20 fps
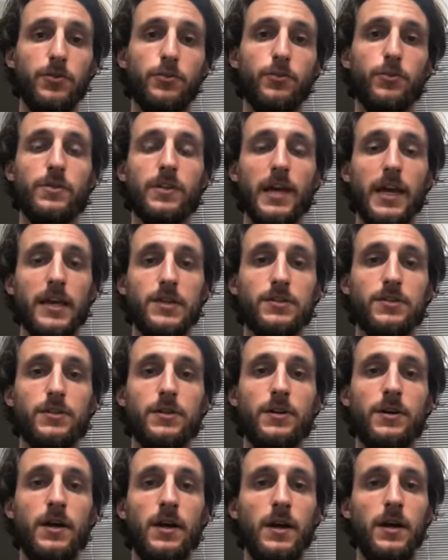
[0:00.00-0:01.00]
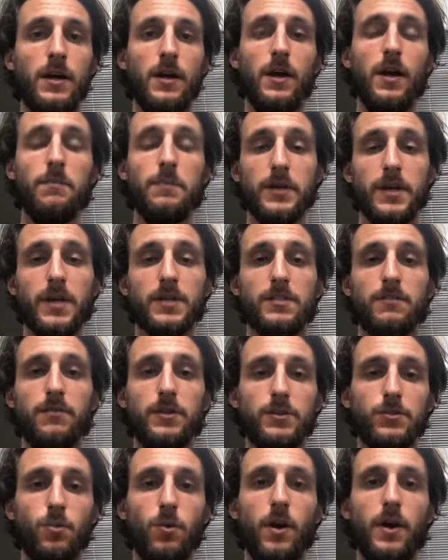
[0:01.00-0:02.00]
through with cancer because of
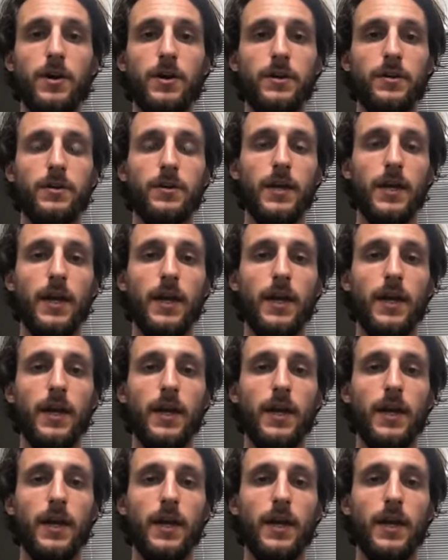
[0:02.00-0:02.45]
this water.